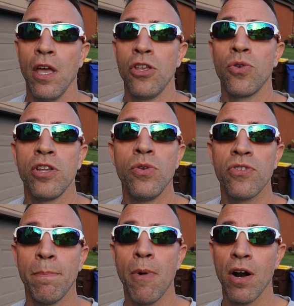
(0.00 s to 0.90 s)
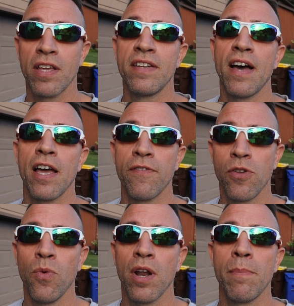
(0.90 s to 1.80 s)
You can use a marking dye if
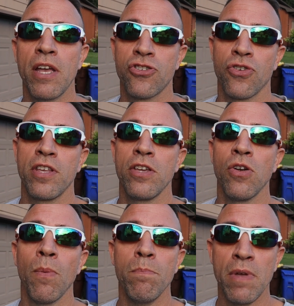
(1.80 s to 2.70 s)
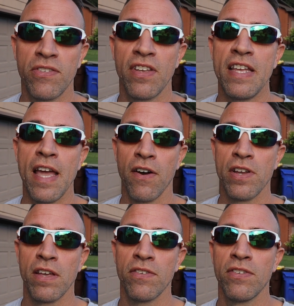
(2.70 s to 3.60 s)
you want to make sure that you don't miss any
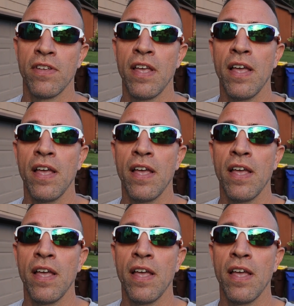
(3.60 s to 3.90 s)
areas.